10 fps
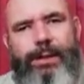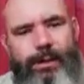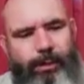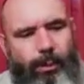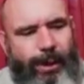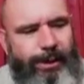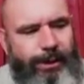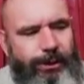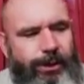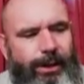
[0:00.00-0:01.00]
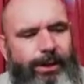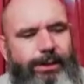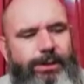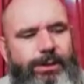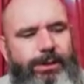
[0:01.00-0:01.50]
the way they try and
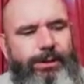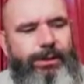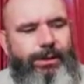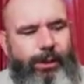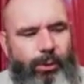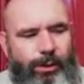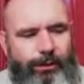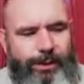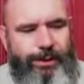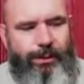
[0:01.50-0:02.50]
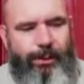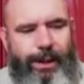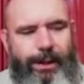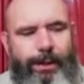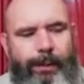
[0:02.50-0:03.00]
excuse all of this away